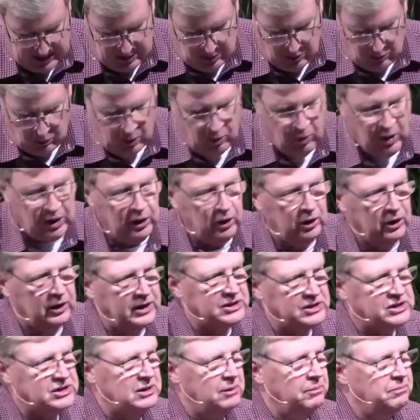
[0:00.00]
We want to look at
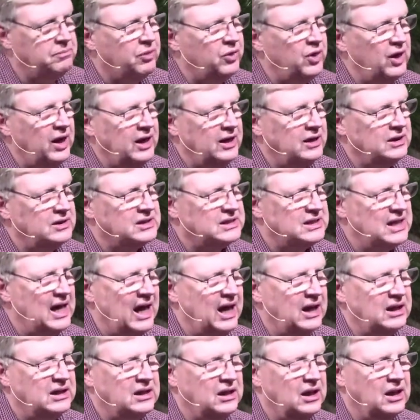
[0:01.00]
some things that
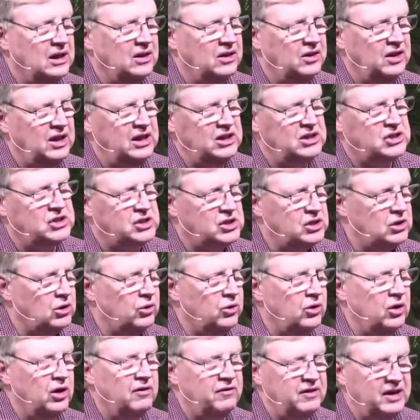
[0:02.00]
these
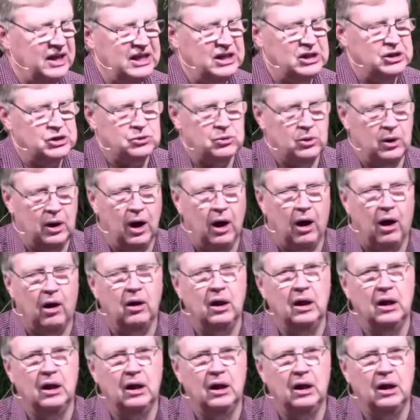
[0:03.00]
children of Israel